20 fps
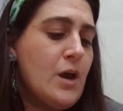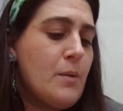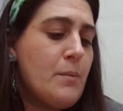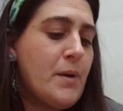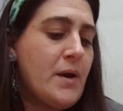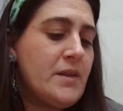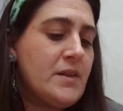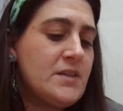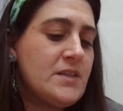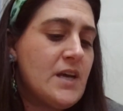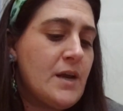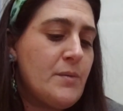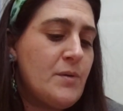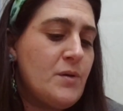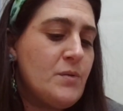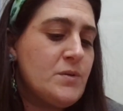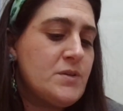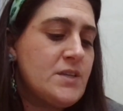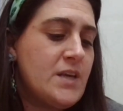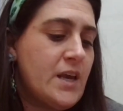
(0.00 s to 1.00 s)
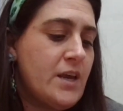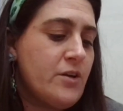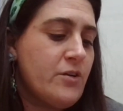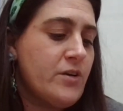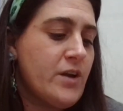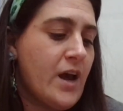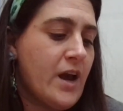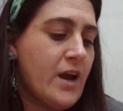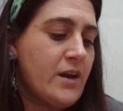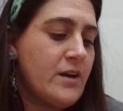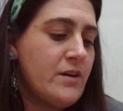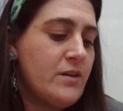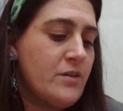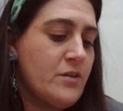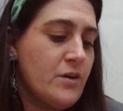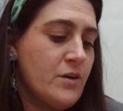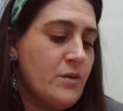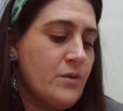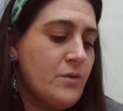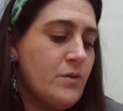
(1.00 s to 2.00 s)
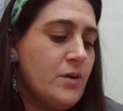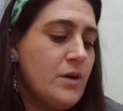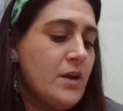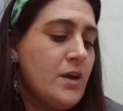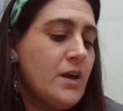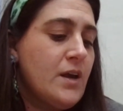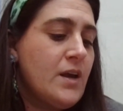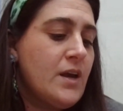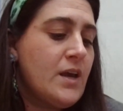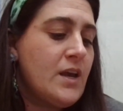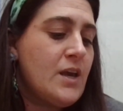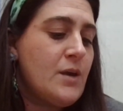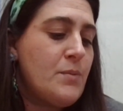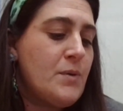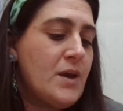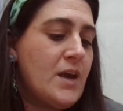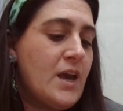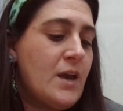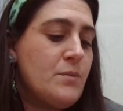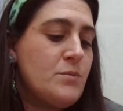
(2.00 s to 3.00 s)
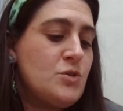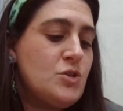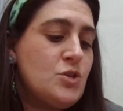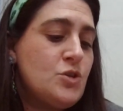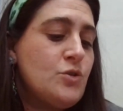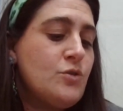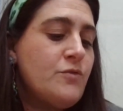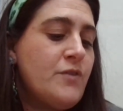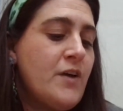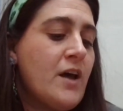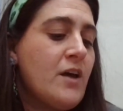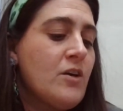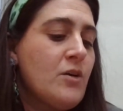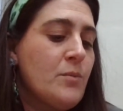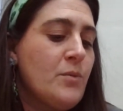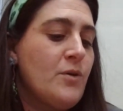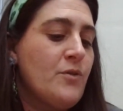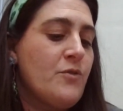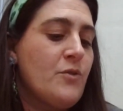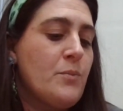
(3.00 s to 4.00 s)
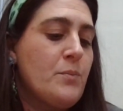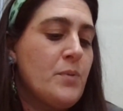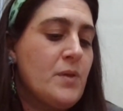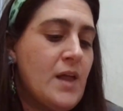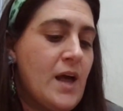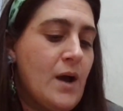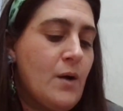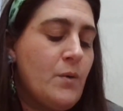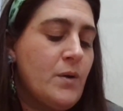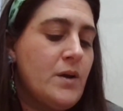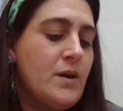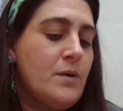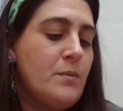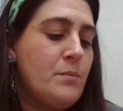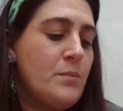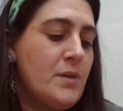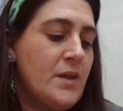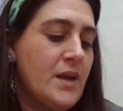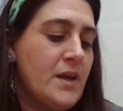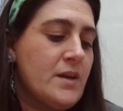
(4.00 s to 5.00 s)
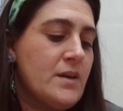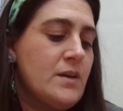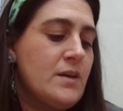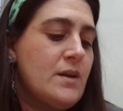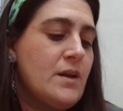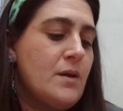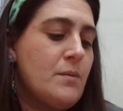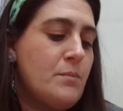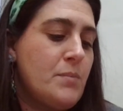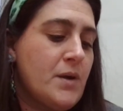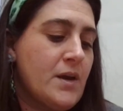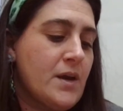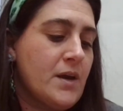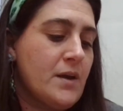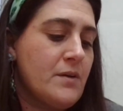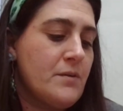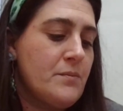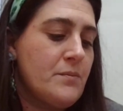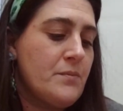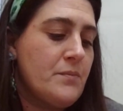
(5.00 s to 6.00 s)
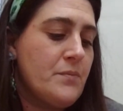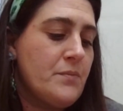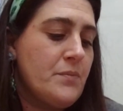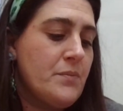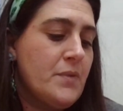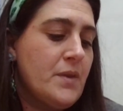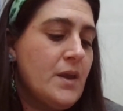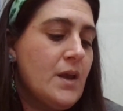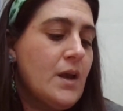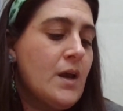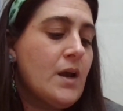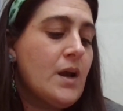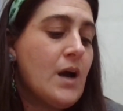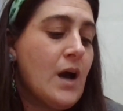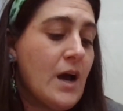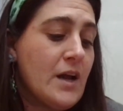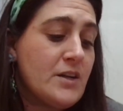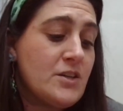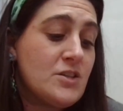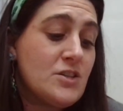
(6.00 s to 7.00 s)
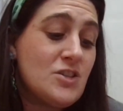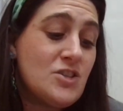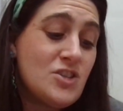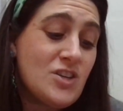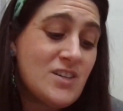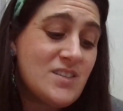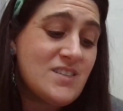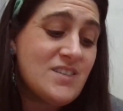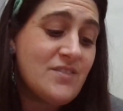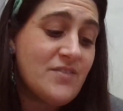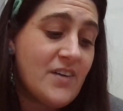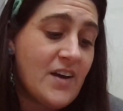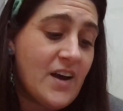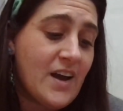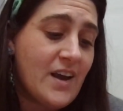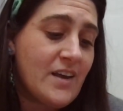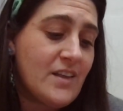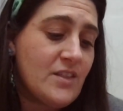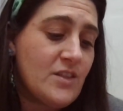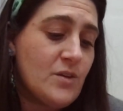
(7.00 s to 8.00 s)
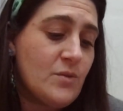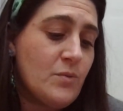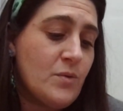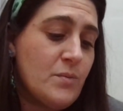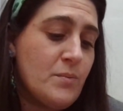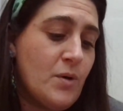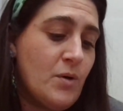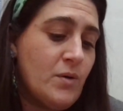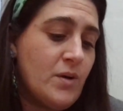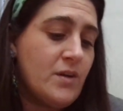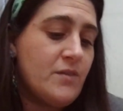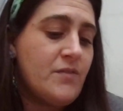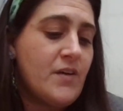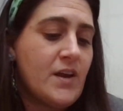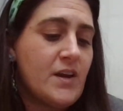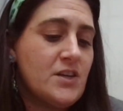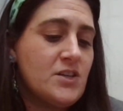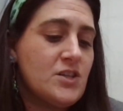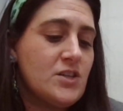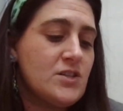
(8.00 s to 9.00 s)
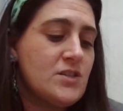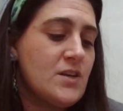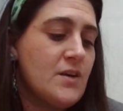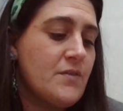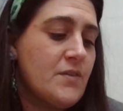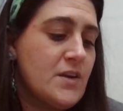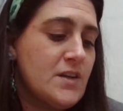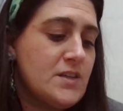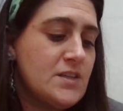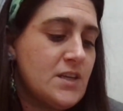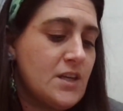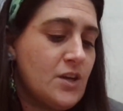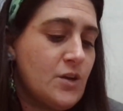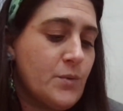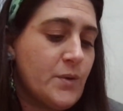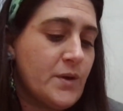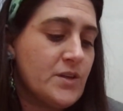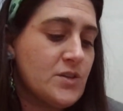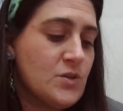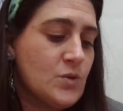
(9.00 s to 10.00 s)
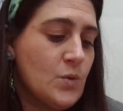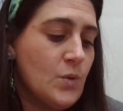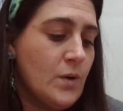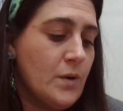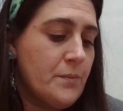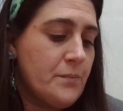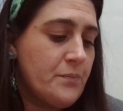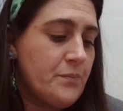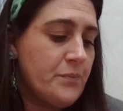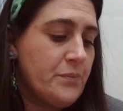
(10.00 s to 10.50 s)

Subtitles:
By the time he was 8 or 9, though, he became too valuable for plowing, planting, and picking cotton to justify the remote advantages of continuing school.